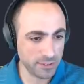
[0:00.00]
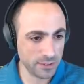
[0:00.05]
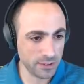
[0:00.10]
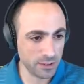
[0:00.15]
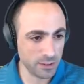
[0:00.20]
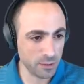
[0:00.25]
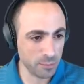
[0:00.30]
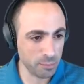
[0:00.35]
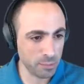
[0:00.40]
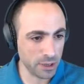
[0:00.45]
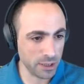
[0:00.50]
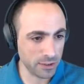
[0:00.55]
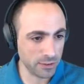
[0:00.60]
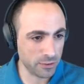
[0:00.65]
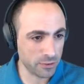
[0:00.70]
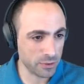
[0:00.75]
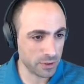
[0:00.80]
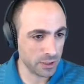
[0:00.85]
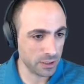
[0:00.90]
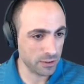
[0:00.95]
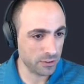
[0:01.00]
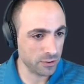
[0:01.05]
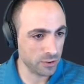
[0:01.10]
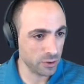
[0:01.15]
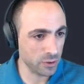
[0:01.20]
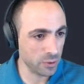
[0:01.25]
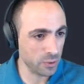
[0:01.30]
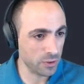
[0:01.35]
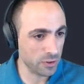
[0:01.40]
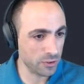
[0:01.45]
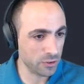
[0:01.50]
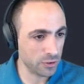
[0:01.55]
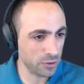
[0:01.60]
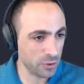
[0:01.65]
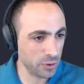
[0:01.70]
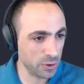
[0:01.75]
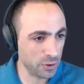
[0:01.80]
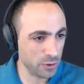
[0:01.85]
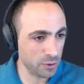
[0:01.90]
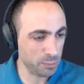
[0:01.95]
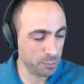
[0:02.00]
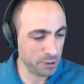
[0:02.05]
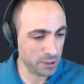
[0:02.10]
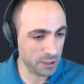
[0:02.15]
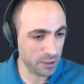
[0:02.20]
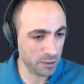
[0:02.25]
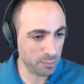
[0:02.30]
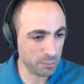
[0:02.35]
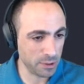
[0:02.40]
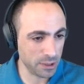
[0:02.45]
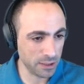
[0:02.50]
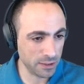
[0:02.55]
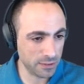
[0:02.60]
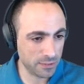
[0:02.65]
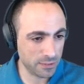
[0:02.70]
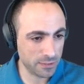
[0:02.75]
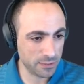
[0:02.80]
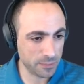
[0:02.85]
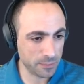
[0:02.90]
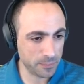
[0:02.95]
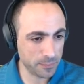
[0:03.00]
in the bytes, right? So this is going to be bytes.